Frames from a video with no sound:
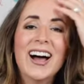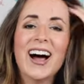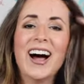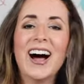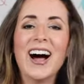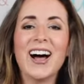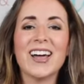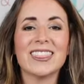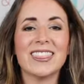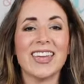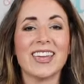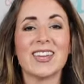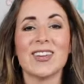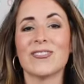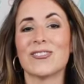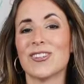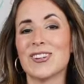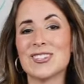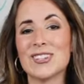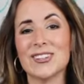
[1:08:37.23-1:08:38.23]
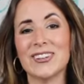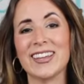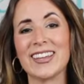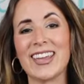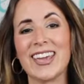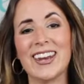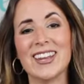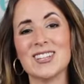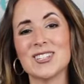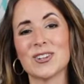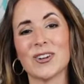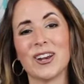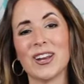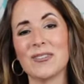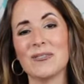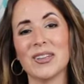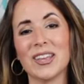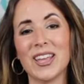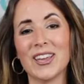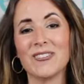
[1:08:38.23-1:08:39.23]
Uh, thank you for tuning in and
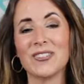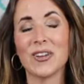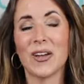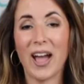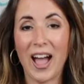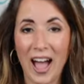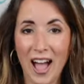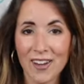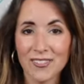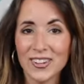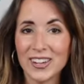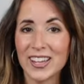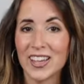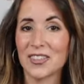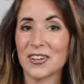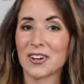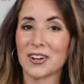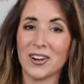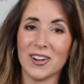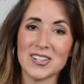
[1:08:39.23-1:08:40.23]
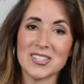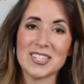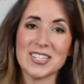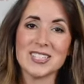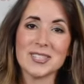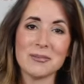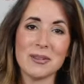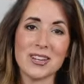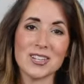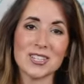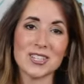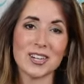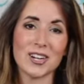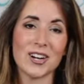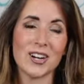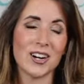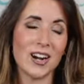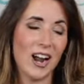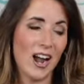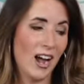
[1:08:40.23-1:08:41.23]
joining me. If you have any other questions, make
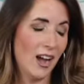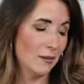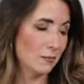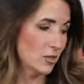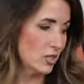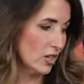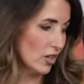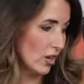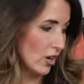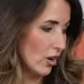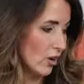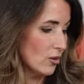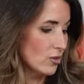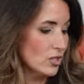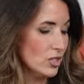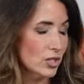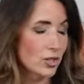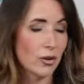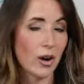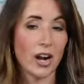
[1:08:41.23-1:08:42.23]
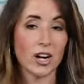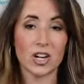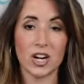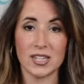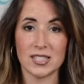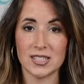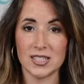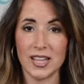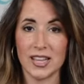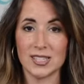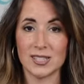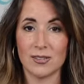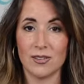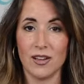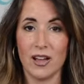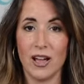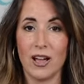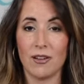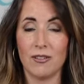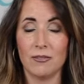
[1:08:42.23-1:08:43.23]
sure um, to go to our Grace and Lace
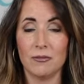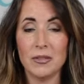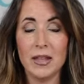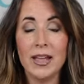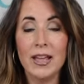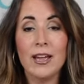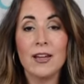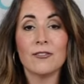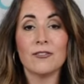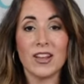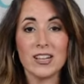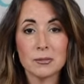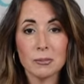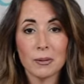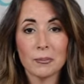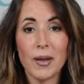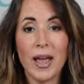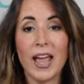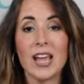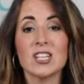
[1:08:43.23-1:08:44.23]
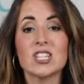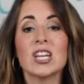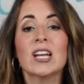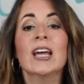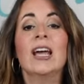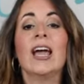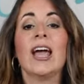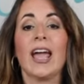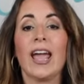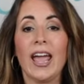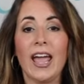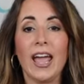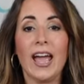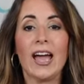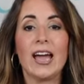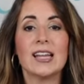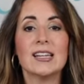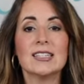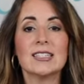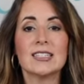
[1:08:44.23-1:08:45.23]
uh, Facebook page,
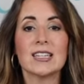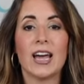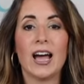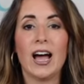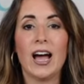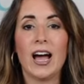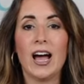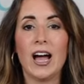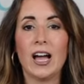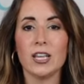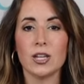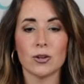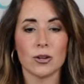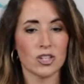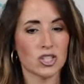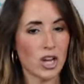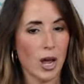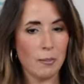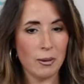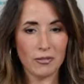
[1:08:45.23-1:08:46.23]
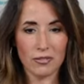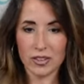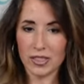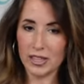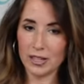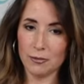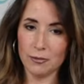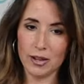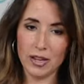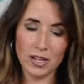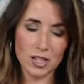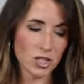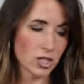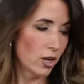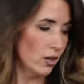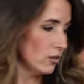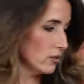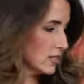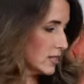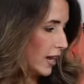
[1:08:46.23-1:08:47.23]
and uh, you can shop everything we
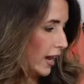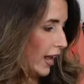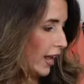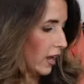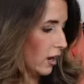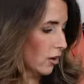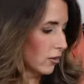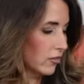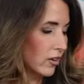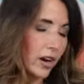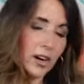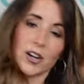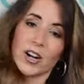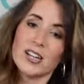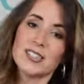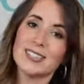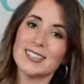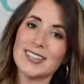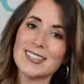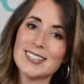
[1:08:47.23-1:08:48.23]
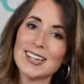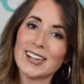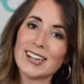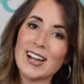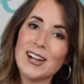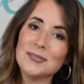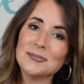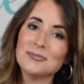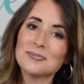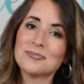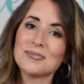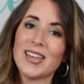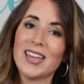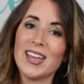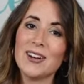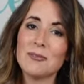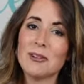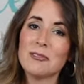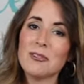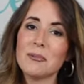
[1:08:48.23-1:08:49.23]
showed today over on graceandlace.com.
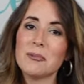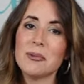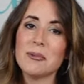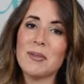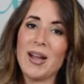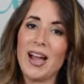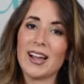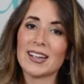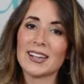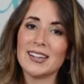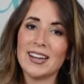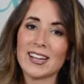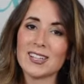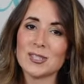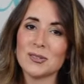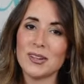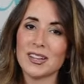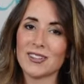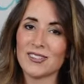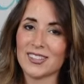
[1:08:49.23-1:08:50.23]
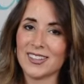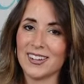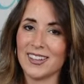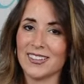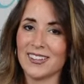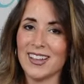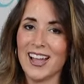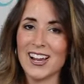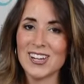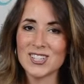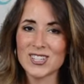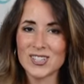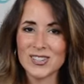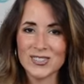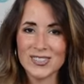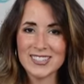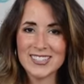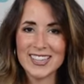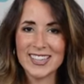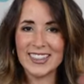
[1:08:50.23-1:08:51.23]
And we will be back next week with another launch.
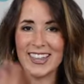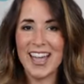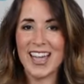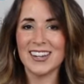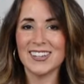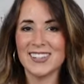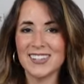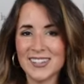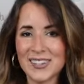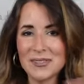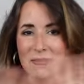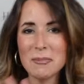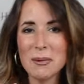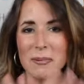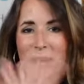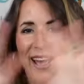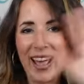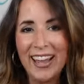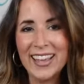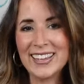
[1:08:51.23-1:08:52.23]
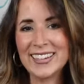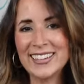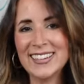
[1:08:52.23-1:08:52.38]
We'll see you then. Bye-bye.